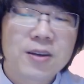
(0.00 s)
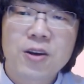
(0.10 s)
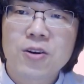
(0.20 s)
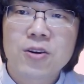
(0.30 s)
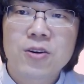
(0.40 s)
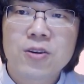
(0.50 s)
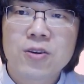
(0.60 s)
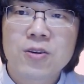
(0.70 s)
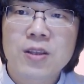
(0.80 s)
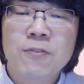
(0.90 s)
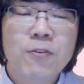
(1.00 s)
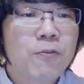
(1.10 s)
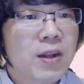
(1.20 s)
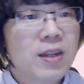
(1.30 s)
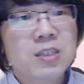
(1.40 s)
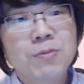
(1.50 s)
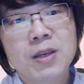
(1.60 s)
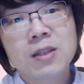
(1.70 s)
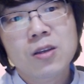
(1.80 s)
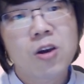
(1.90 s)
If you feel a little
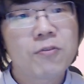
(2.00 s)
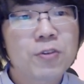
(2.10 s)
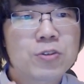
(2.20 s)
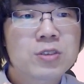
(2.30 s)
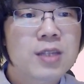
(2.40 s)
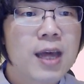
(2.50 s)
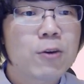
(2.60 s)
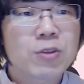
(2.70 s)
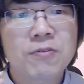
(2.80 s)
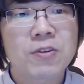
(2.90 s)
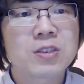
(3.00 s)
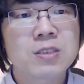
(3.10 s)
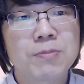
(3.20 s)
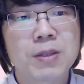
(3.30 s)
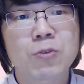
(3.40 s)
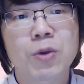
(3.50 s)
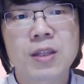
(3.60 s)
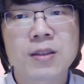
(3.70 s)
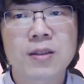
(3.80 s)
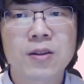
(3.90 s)
bit confused how difference
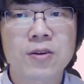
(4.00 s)
between